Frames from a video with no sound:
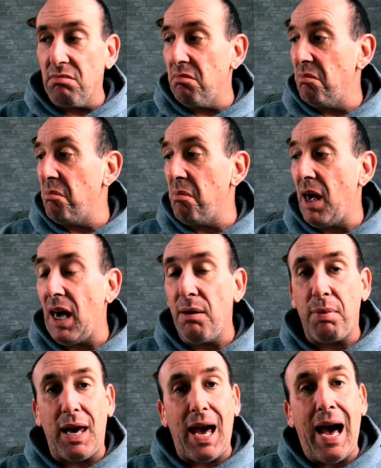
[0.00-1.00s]

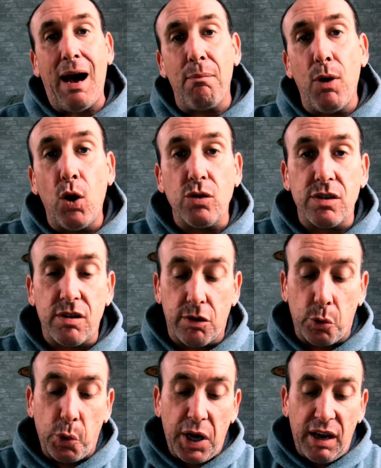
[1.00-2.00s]
maybe at most
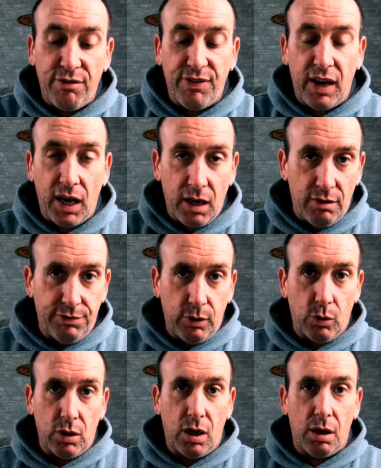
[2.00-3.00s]
3 feet of
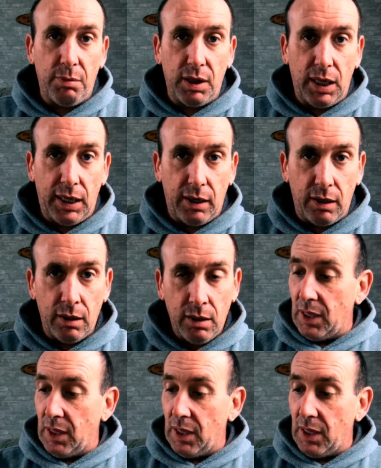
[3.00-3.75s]
Fluorocarbon Leader.